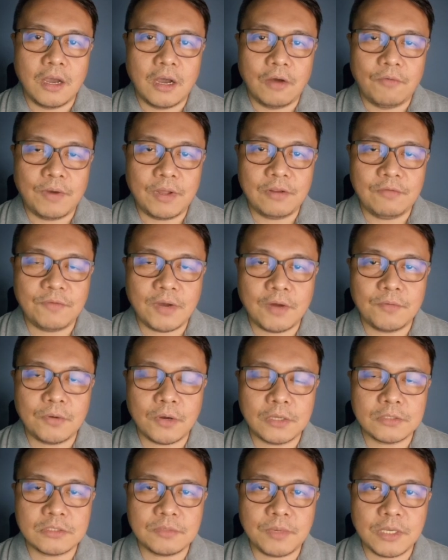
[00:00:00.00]
One of
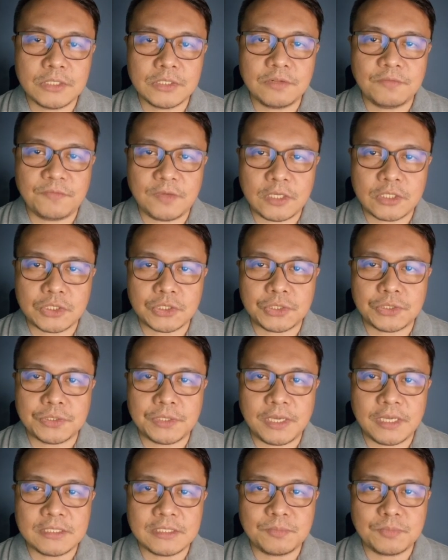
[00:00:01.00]
our automation features
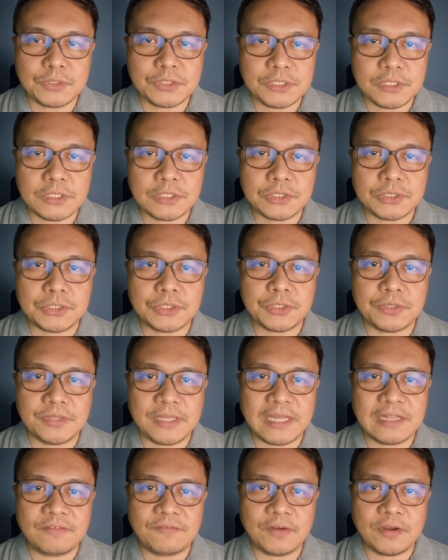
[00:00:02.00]
is a procedure
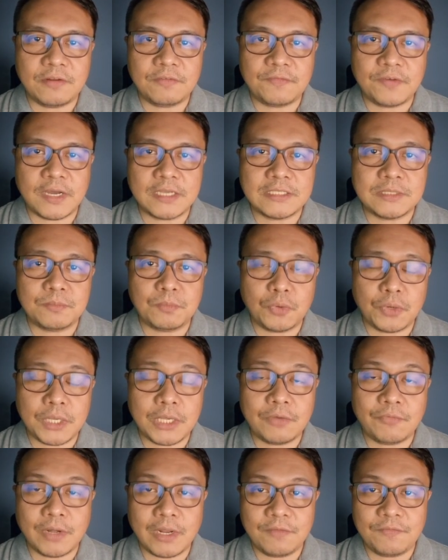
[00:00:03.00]
that verifies
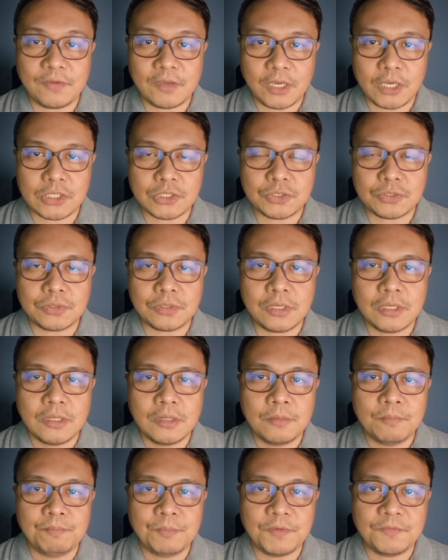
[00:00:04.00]
employee qualification
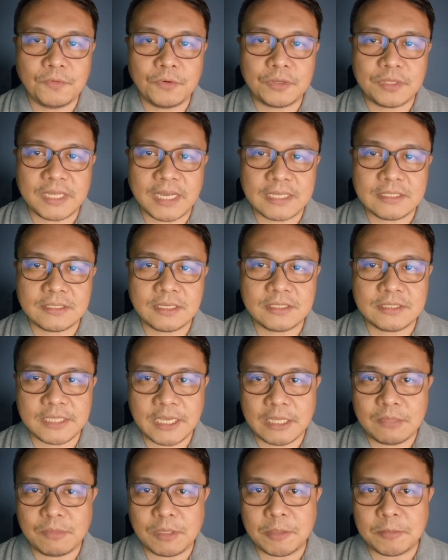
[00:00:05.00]
before task
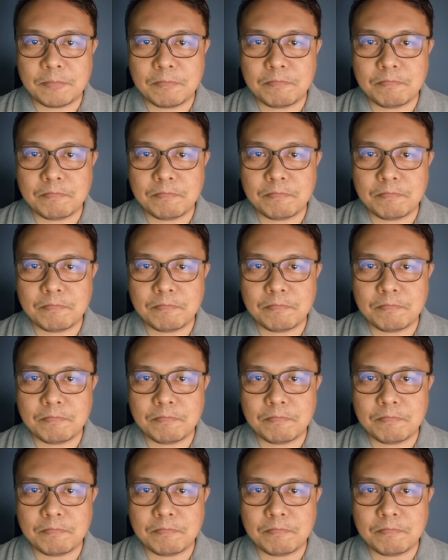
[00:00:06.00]
assignment.